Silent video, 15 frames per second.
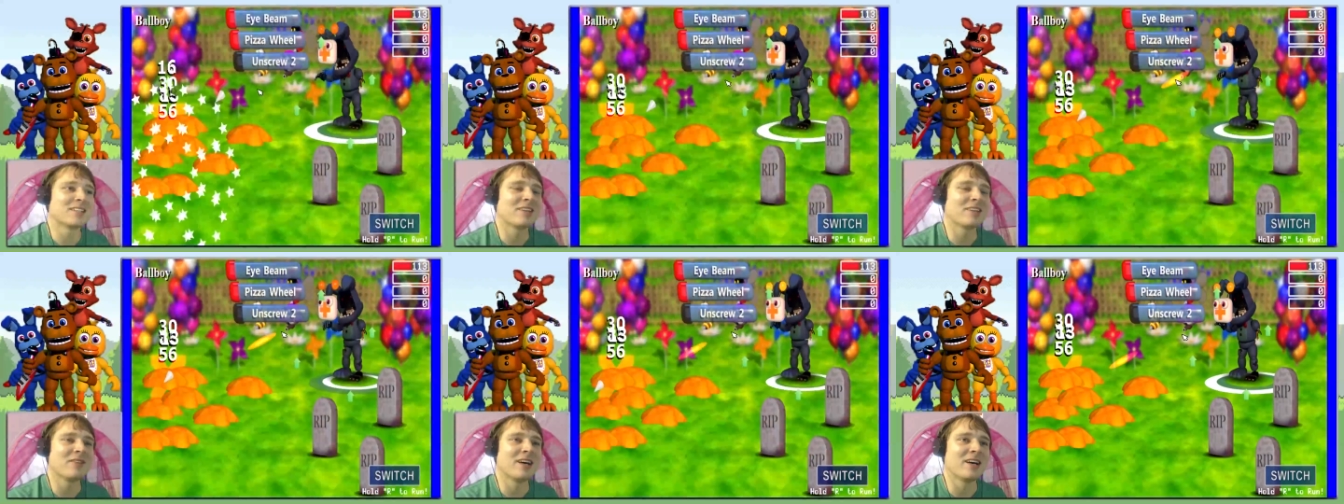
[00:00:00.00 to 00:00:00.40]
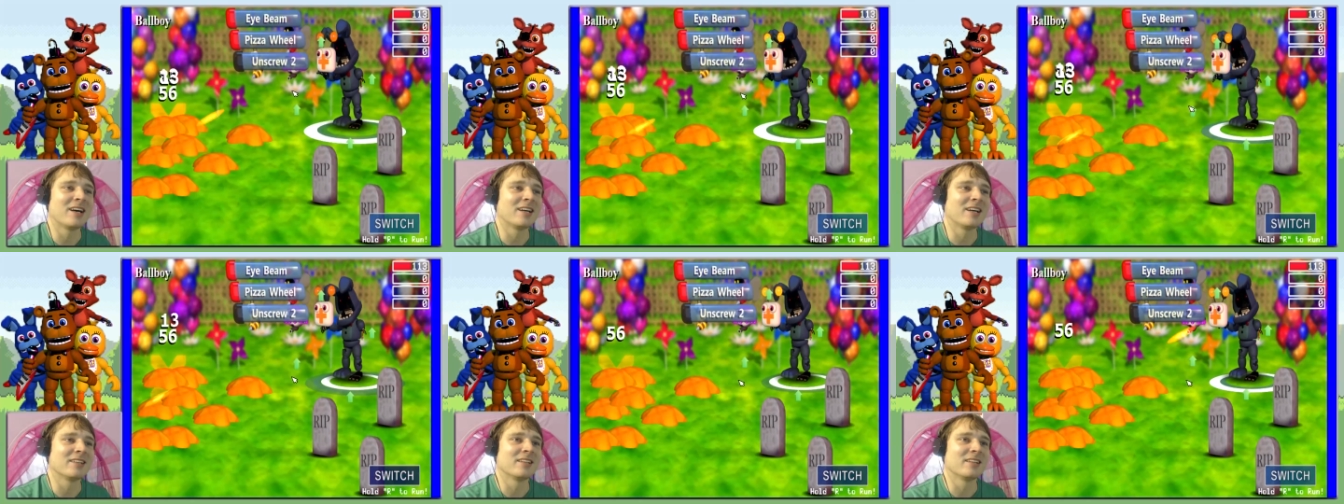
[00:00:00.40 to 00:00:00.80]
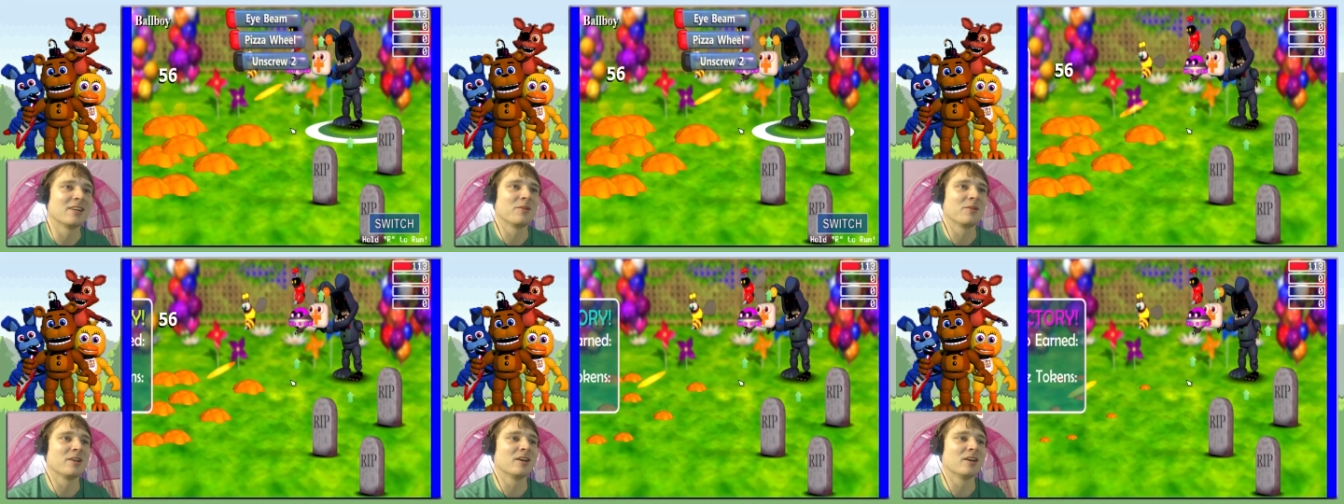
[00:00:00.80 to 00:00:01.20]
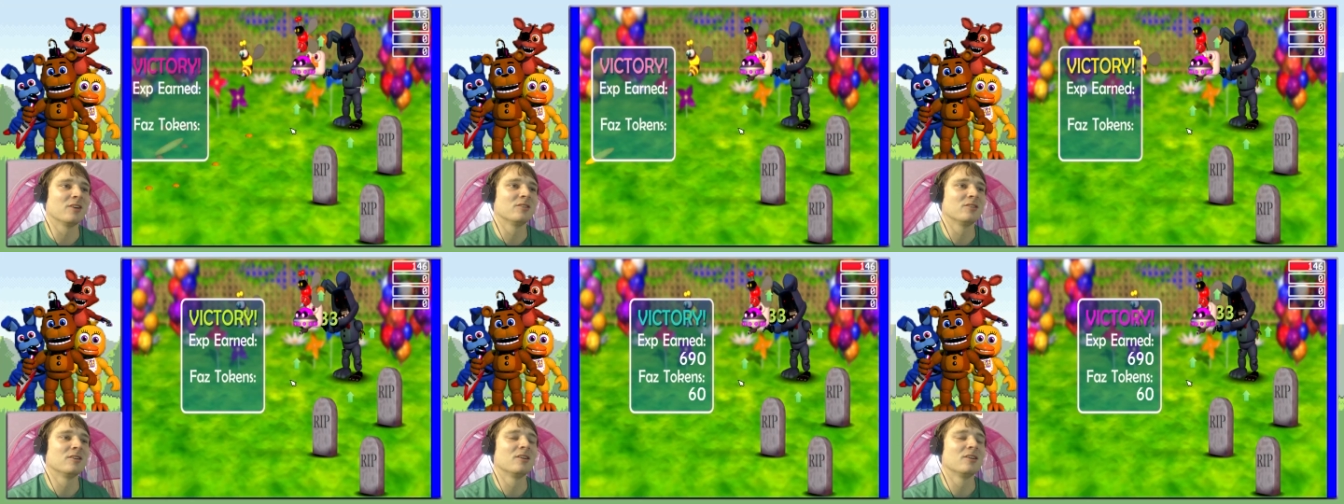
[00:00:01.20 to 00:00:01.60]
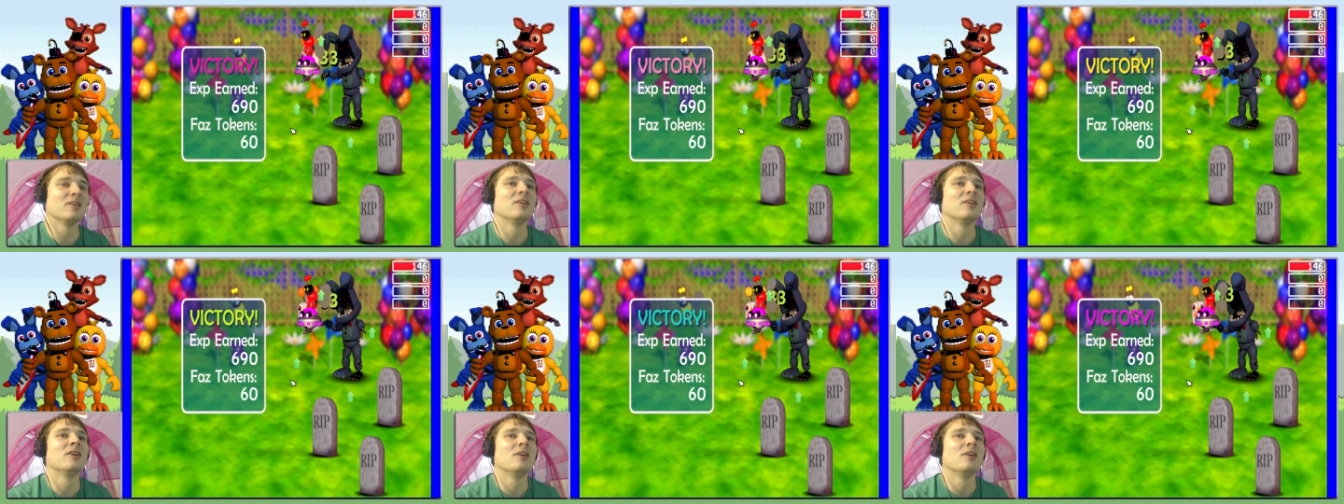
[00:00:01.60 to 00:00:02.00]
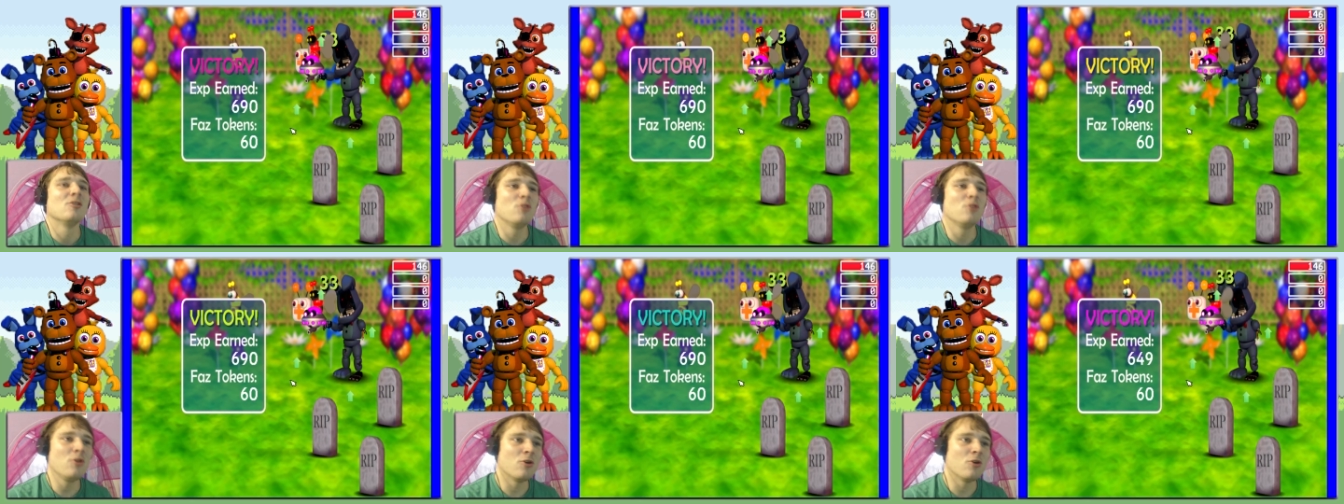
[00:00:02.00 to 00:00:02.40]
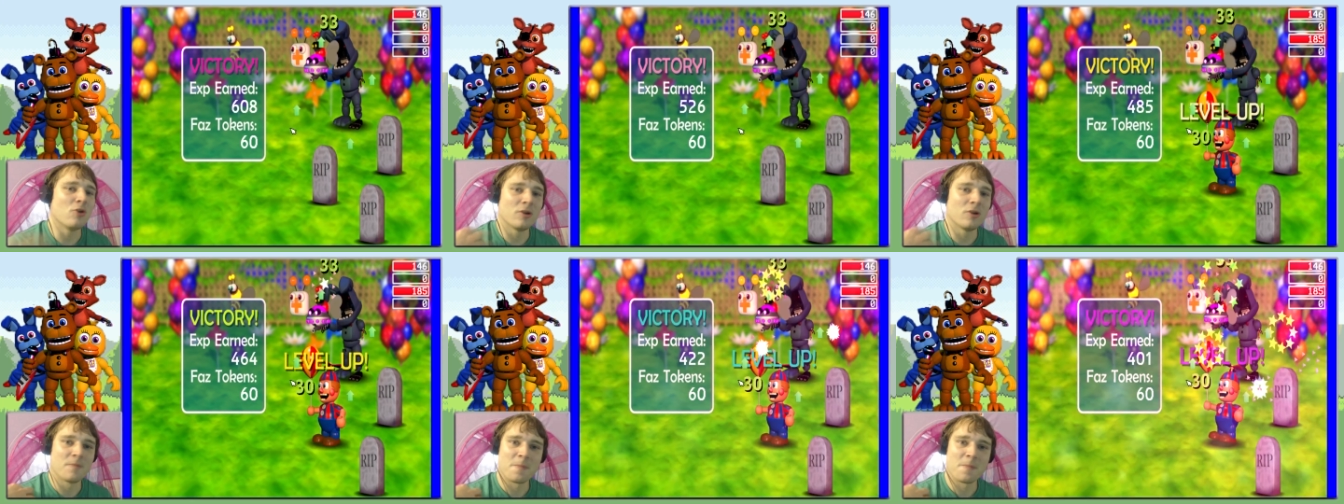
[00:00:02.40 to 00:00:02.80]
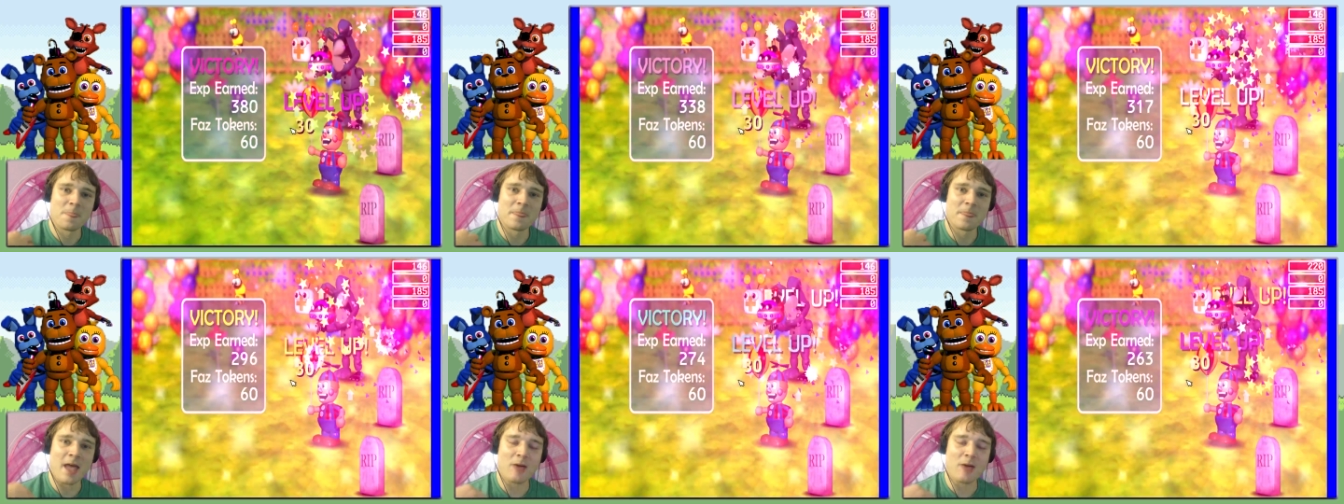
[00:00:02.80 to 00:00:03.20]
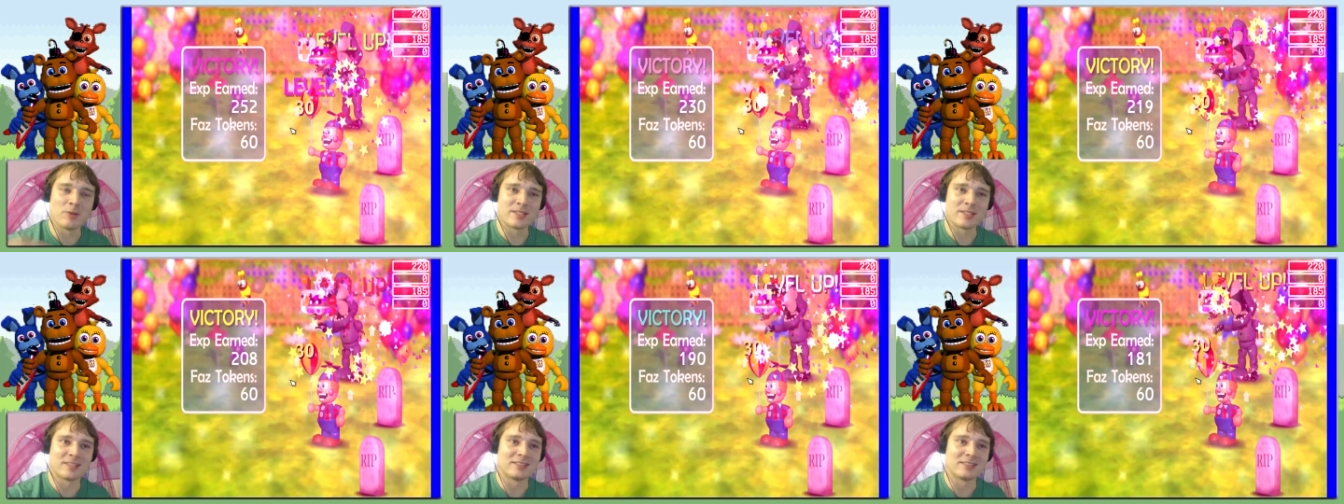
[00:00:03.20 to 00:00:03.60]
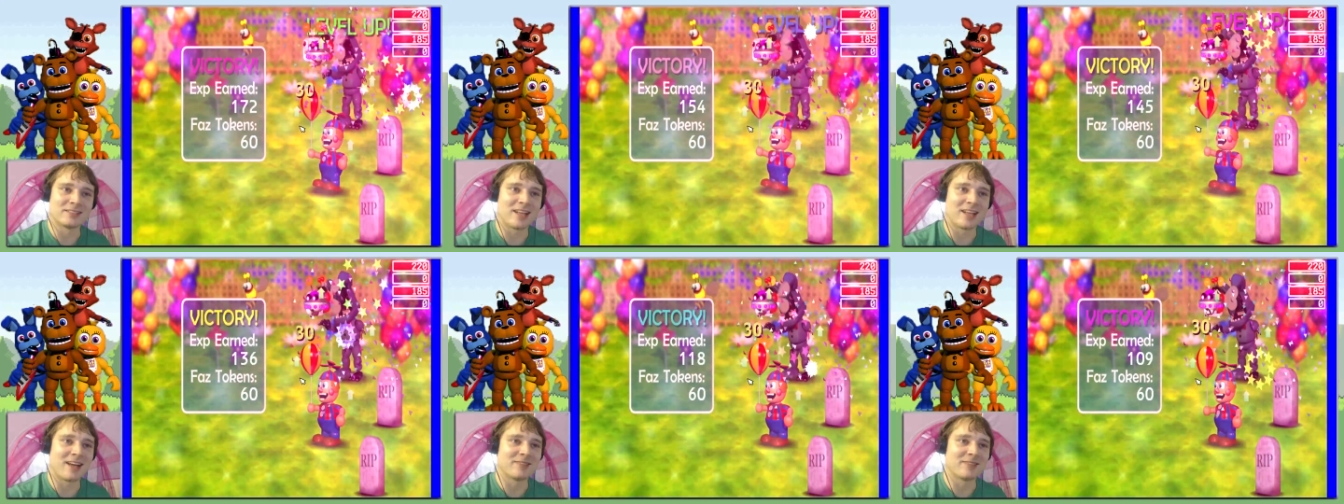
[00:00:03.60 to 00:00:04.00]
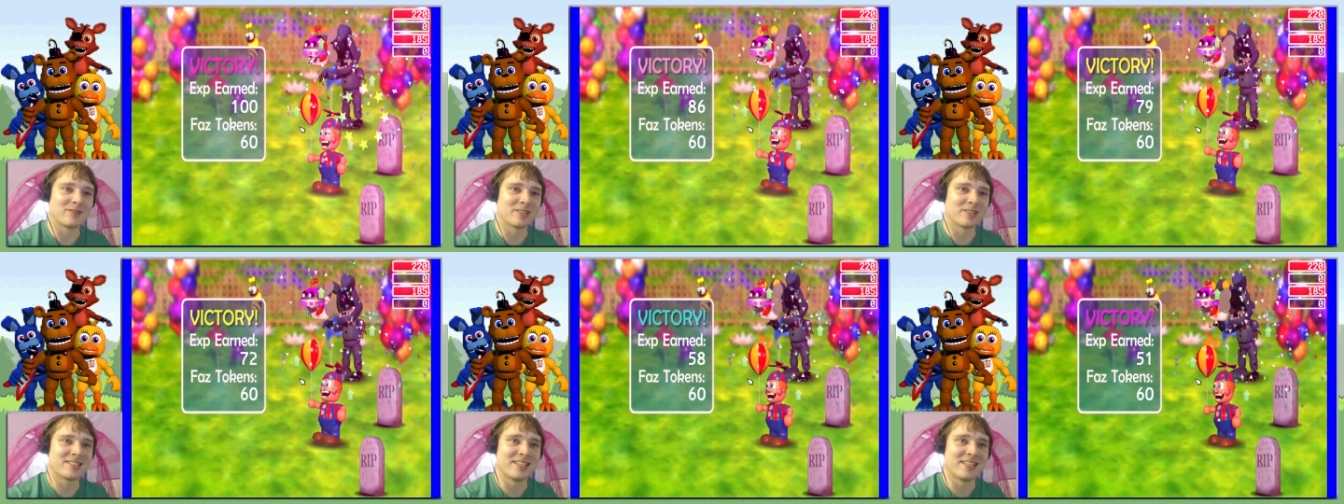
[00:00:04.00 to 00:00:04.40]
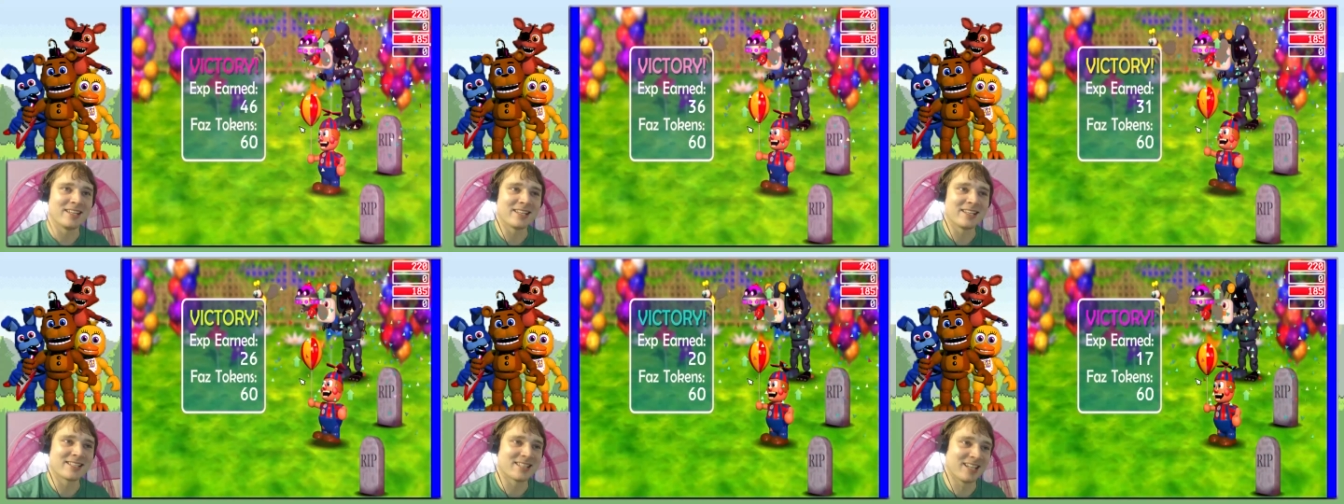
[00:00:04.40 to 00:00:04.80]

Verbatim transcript: Come on, there we go. Whew, that was a lot more tedious